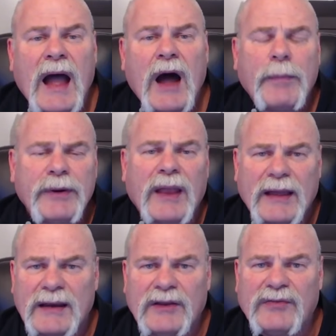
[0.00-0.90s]
I hope you're
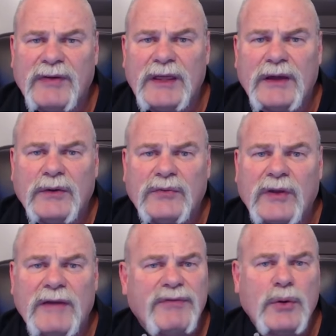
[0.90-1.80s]
liking these
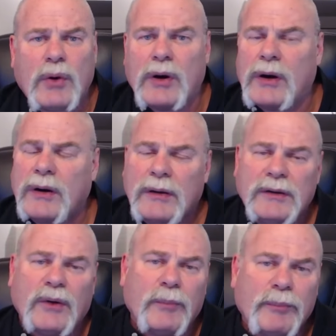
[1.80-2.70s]
videos. If you are,
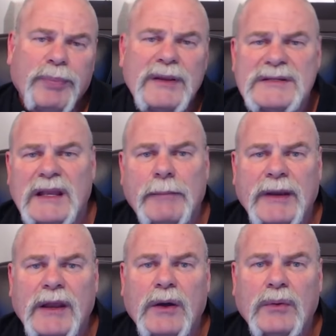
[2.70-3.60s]
you know, please let
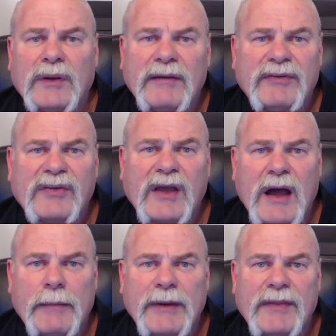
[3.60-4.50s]
me know. Leave us a
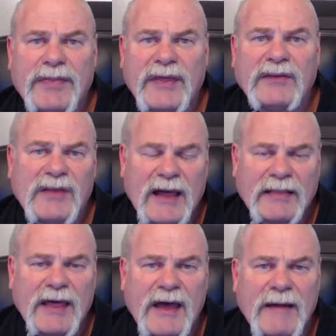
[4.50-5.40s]
comment, things
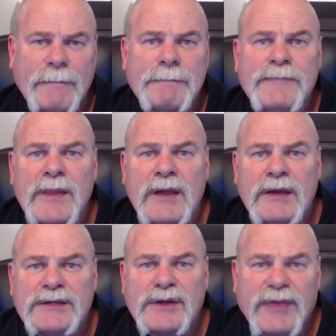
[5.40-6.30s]
like that.
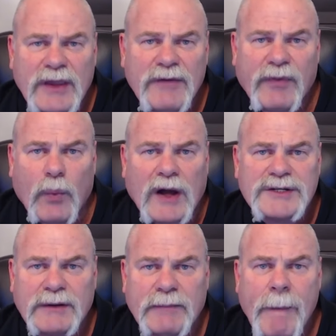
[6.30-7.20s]
So thank you for
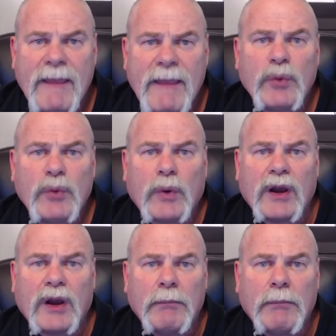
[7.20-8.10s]
watching if you want
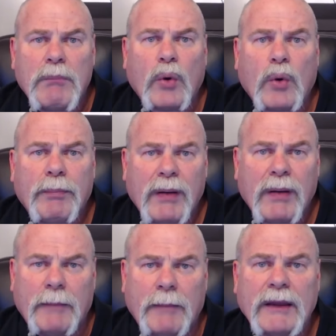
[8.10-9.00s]
to learn more
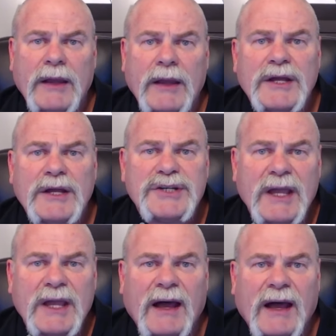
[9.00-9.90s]
plumbing,
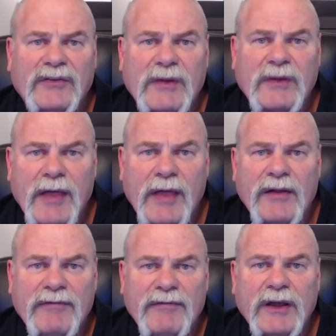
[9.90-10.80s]
check out some of the
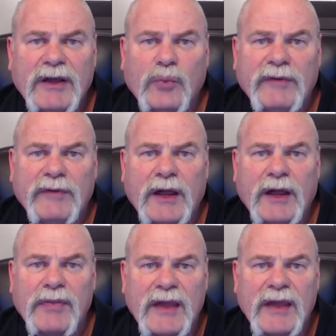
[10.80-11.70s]
other videos we've
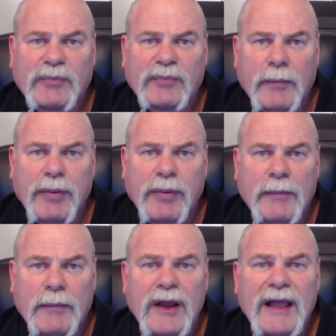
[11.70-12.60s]
done on the expert
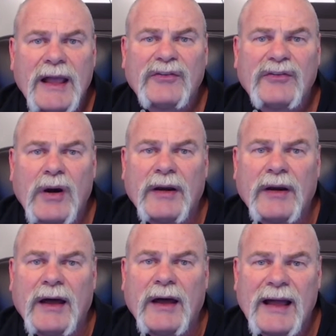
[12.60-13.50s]
plumber and start
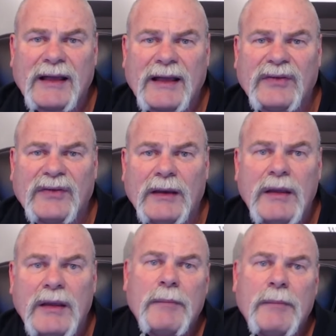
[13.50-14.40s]
now, like I said,
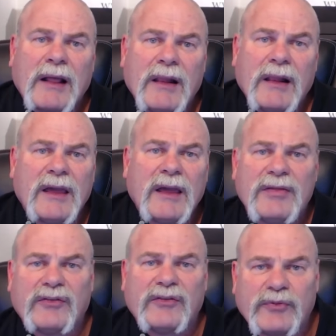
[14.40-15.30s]
by
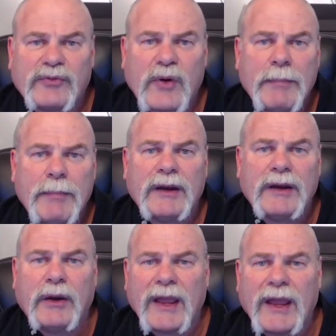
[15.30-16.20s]
clicking the subscribe
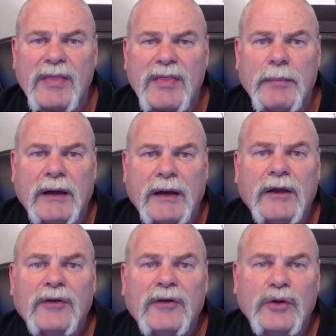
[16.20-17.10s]
button and ringing the bell
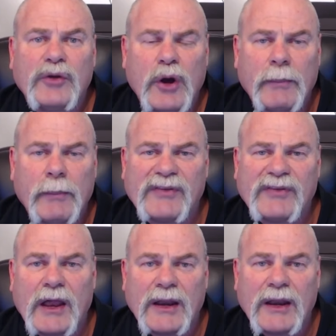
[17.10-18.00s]
so you don't miss
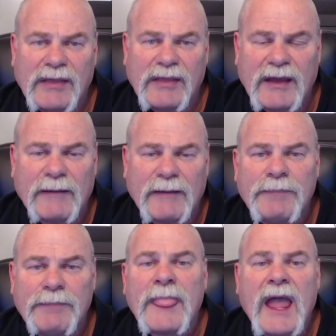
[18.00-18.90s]
out on anything.
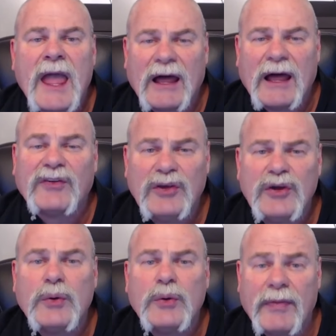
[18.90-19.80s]
And I'll see
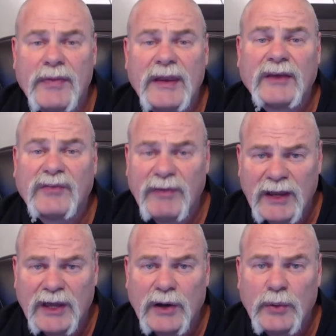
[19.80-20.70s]
you on the next
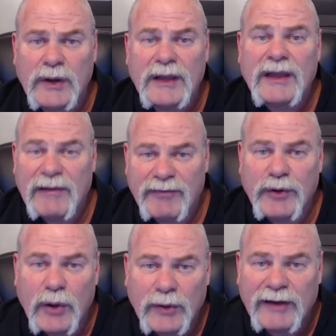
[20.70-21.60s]
video if
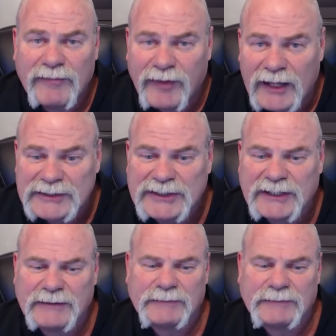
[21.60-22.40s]
you don't get flushed.